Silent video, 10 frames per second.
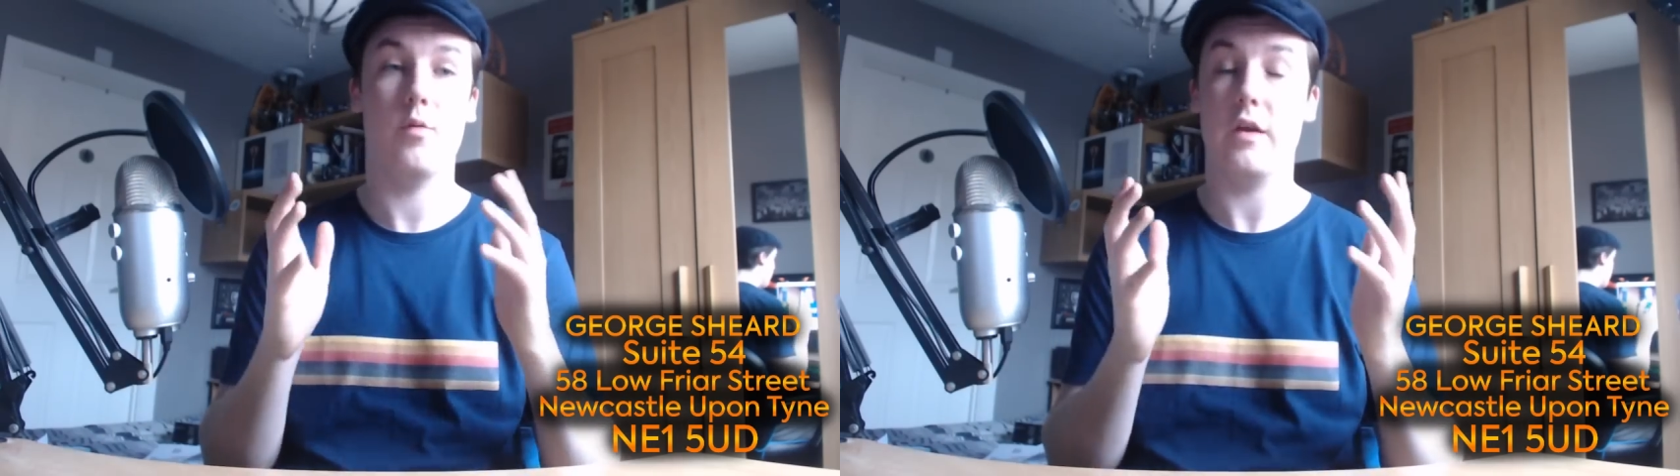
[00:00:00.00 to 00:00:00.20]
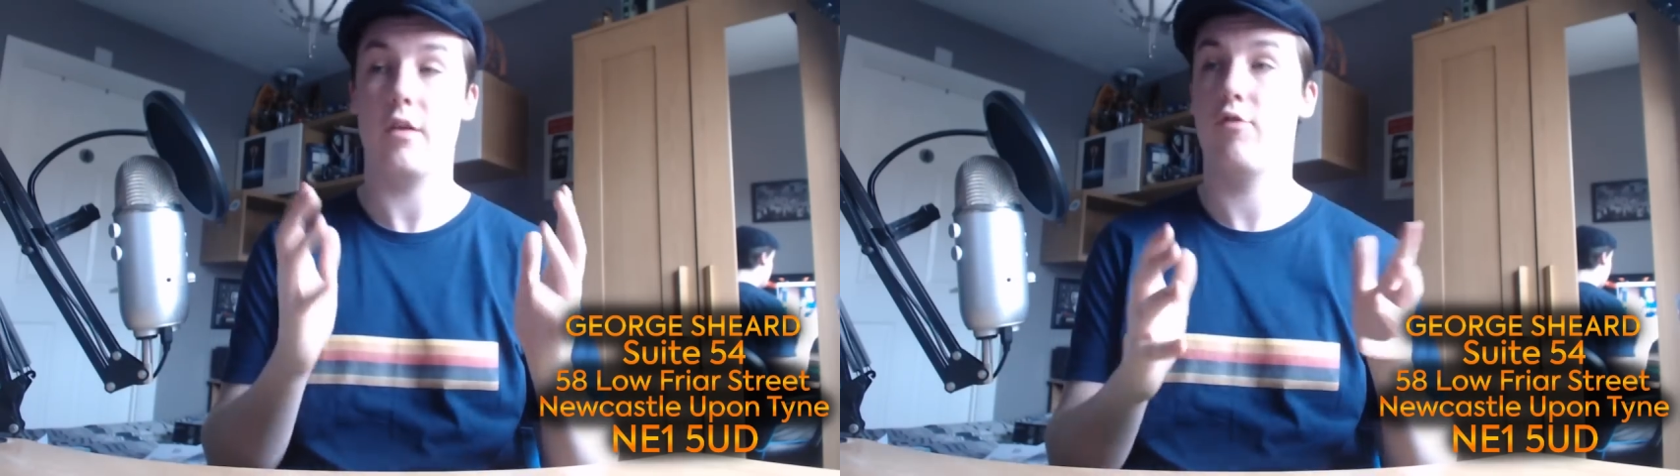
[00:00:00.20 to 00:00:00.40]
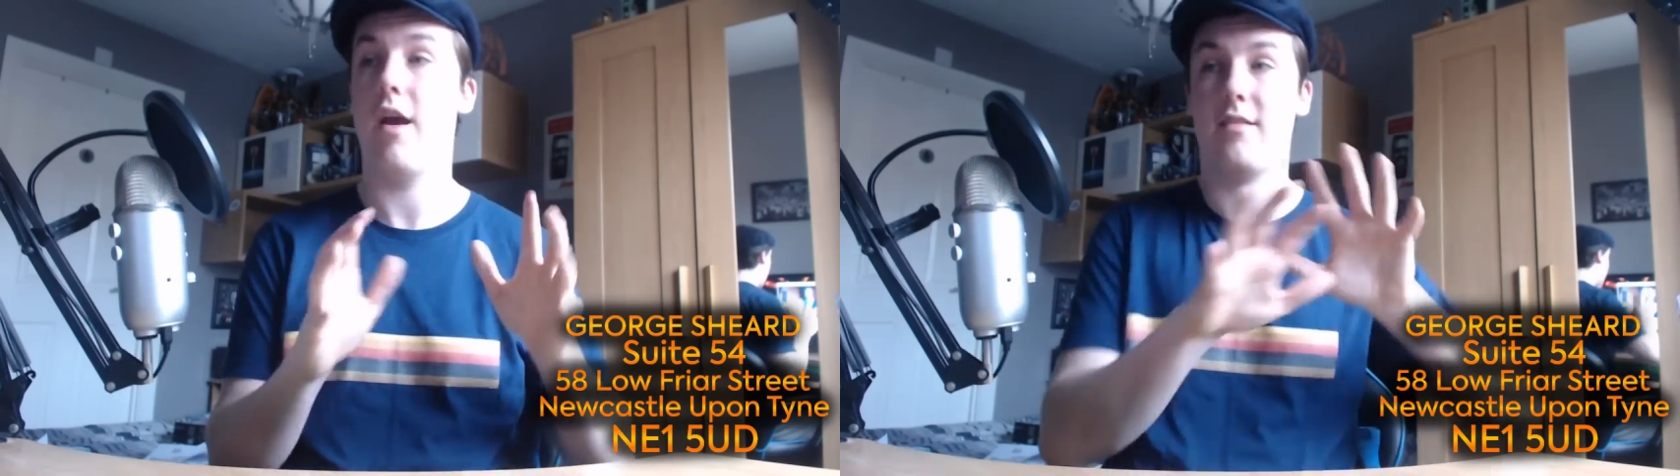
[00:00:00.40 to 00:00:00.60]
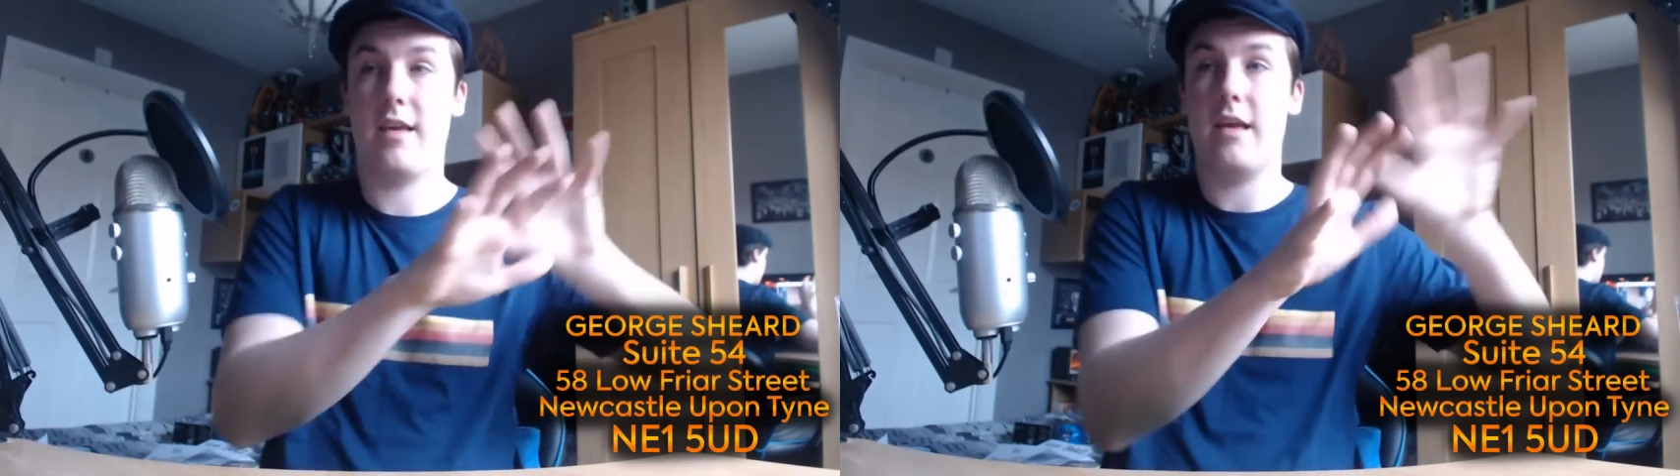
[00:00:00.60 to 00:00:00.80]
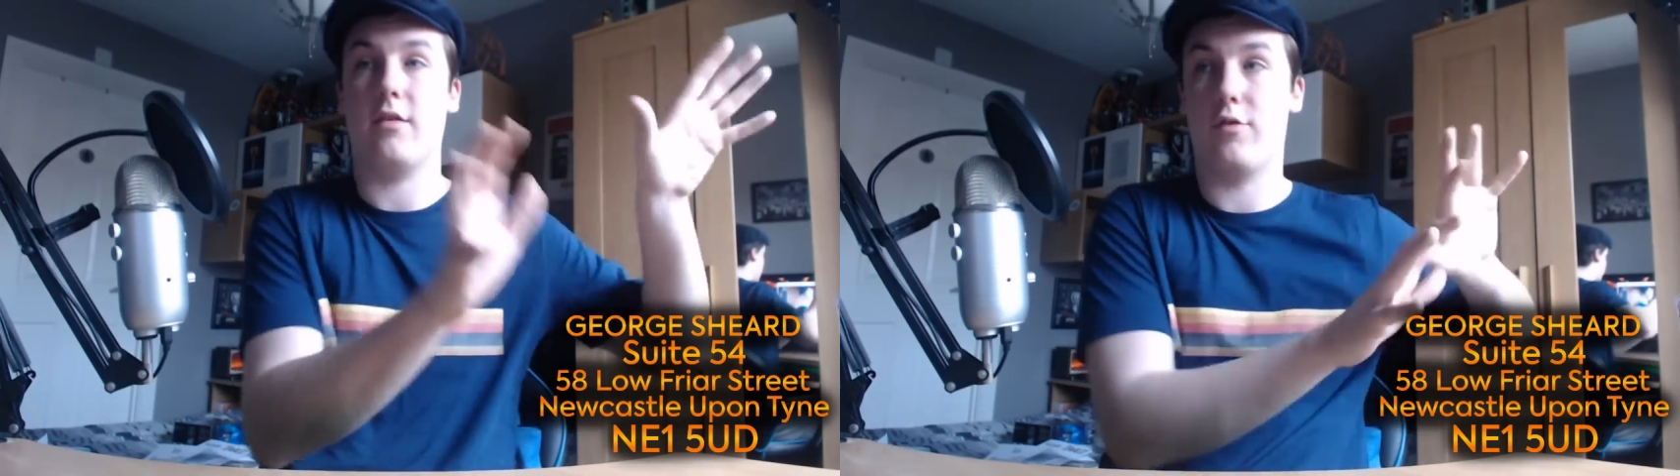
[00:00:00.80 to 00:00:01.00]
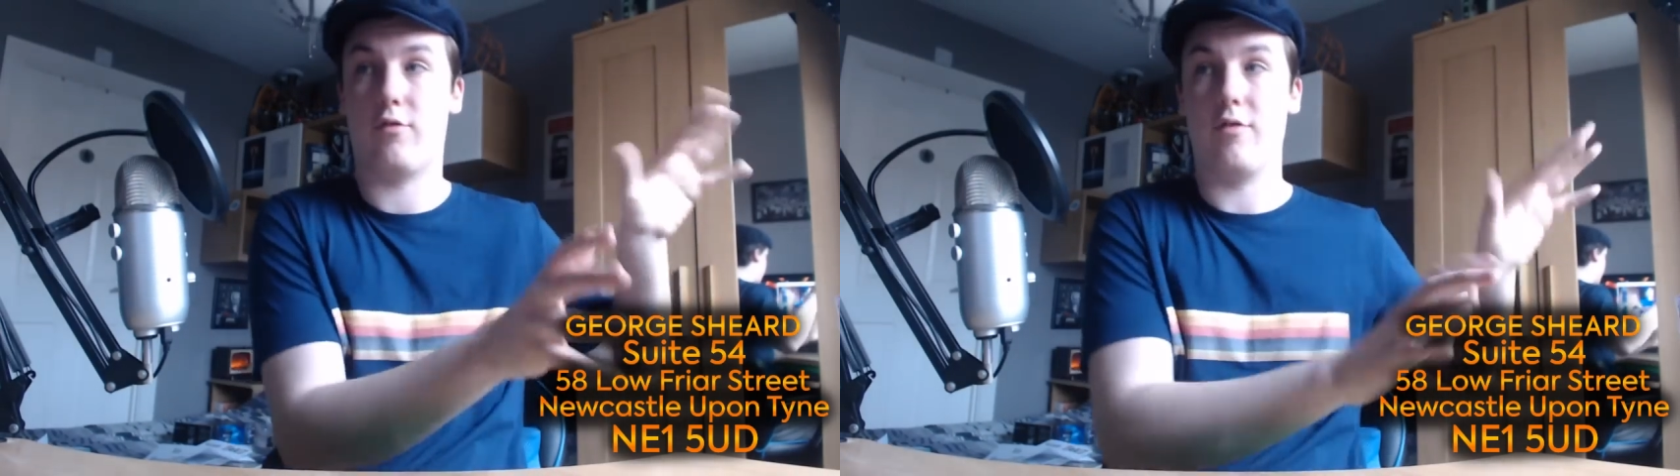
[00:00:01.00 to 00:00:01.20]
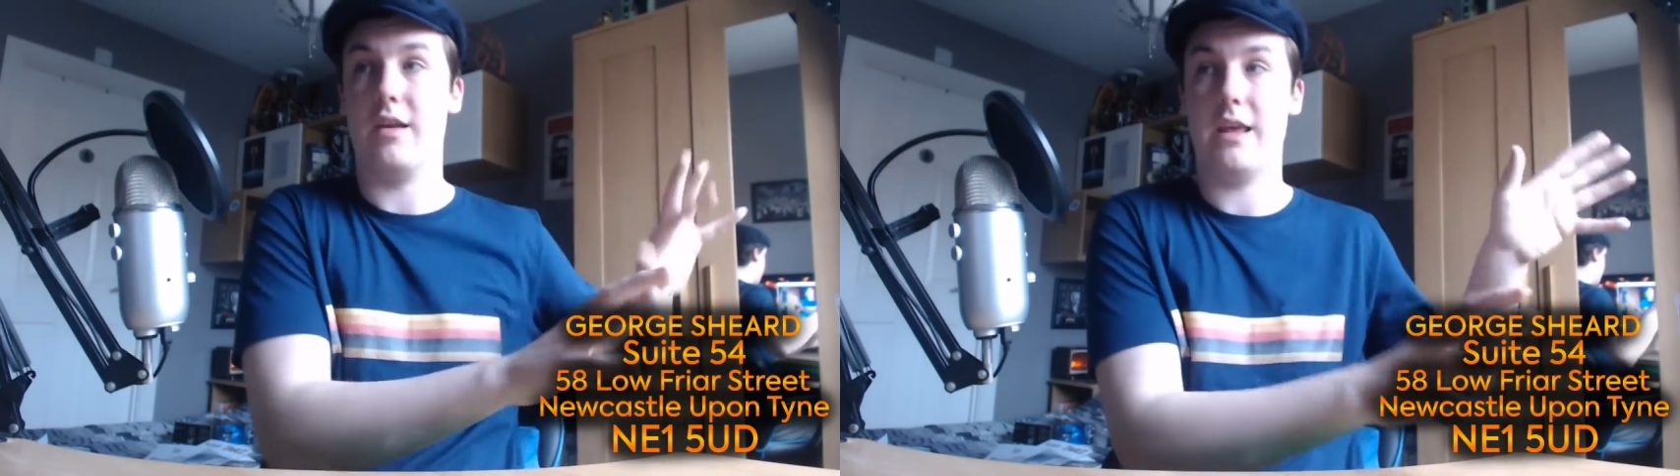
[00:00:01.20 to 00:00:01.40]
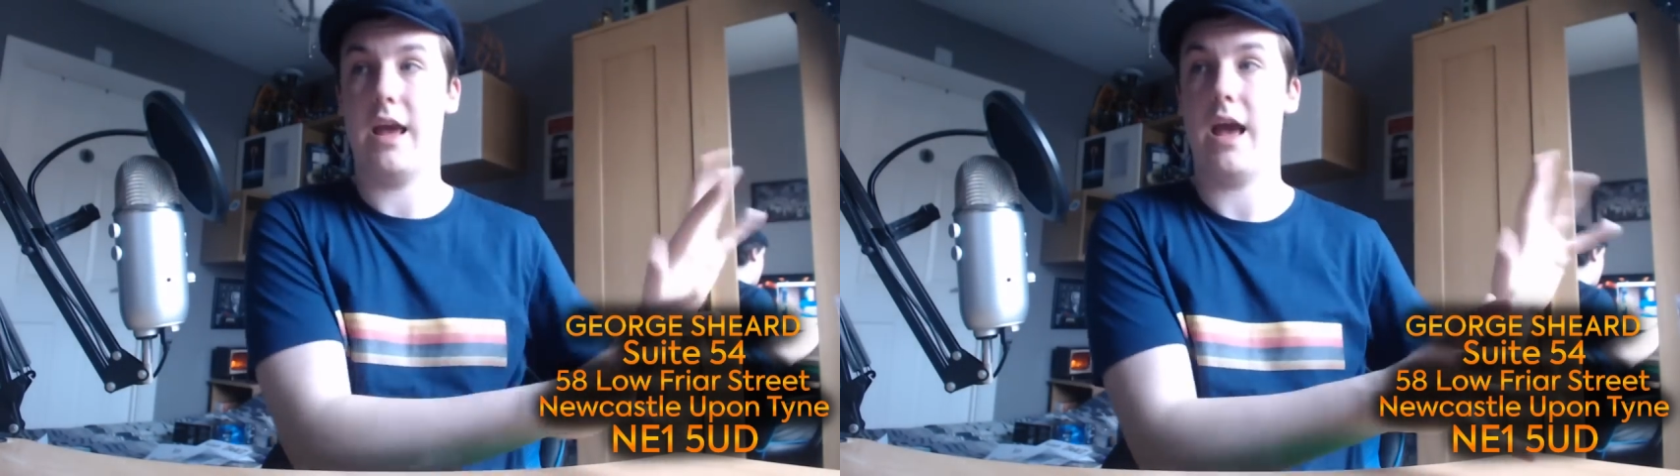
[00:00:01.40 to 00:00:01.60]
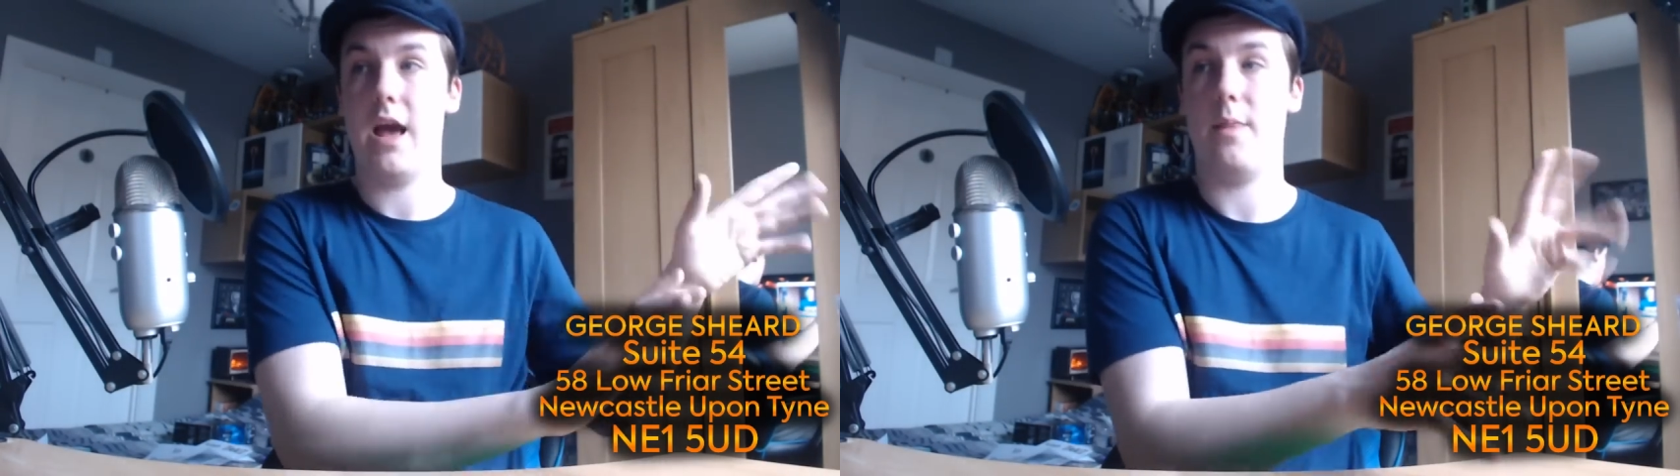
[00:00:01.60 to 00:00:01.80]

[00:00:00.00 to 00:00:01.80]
the address is on screen here